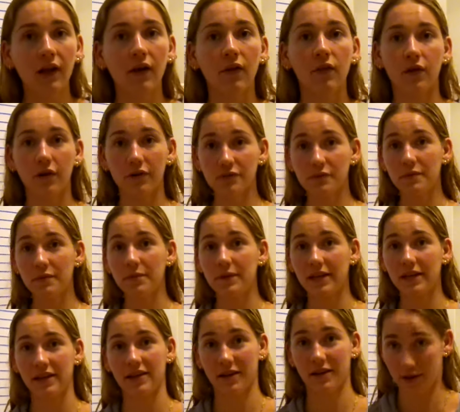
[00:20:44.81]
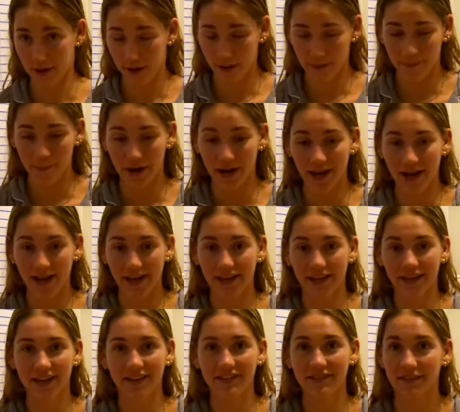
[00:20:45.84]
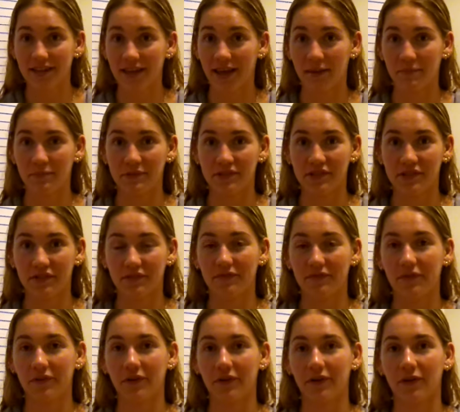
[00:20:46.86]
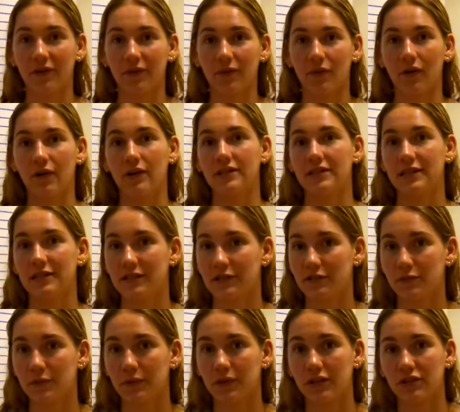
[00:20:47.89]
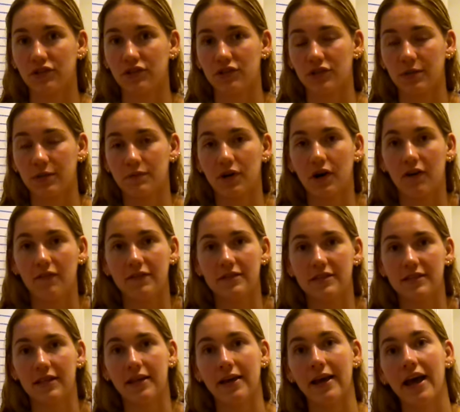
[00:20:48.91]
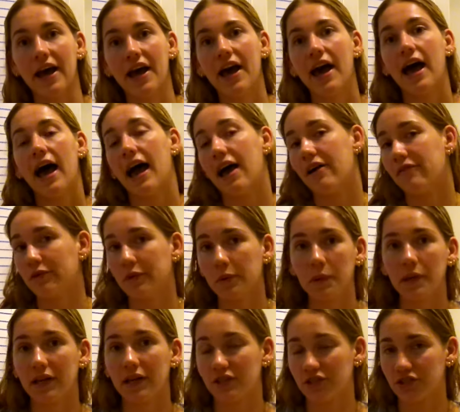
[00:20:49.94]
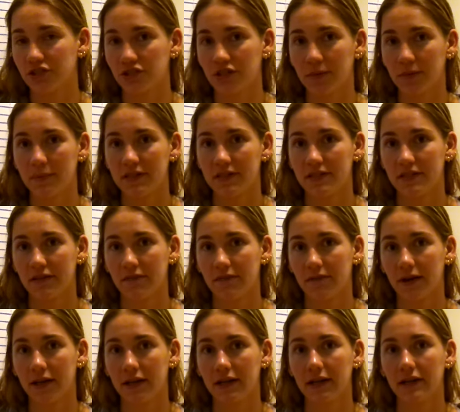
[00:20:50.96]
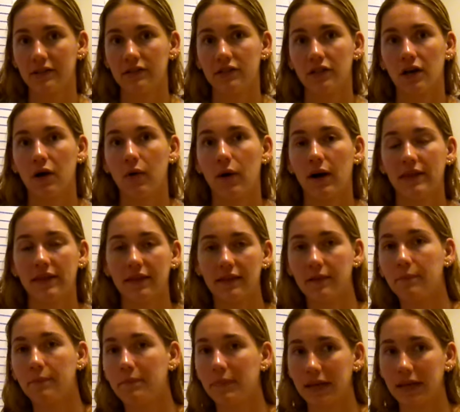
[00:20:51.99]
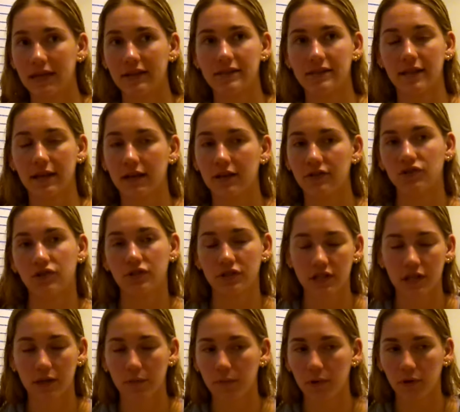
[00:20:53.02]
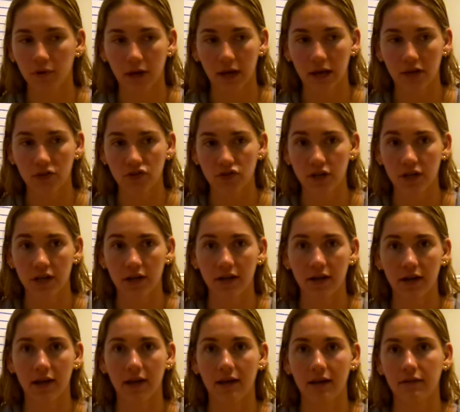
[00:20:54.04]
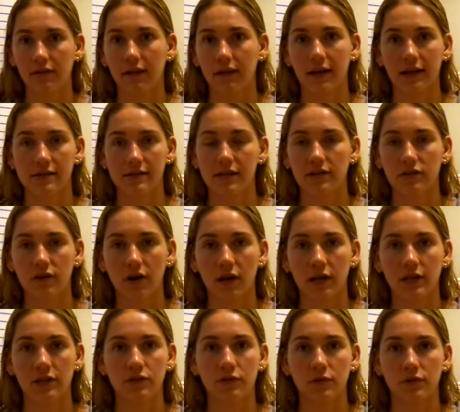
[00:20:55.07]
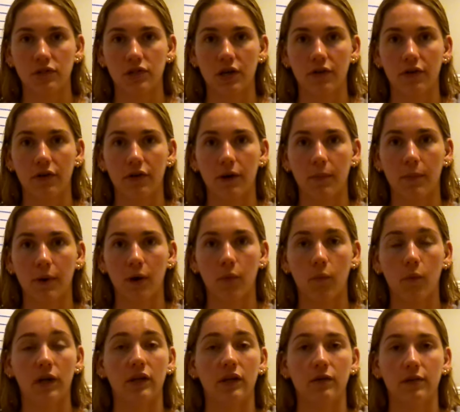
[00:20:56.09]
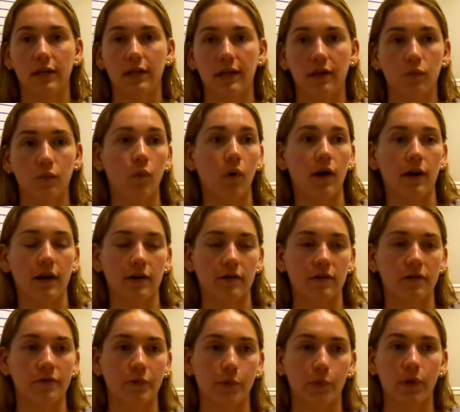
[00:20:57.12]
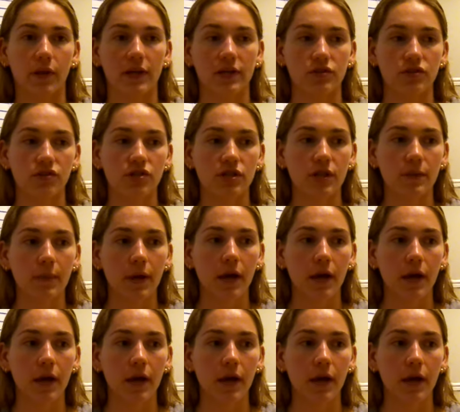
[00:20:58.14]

those would be my tips for long distance relationships. Obviously every relationship is different, and so I think the biggest thing is just communication and, like I said, talking to each other about what you need and want out of the relationship,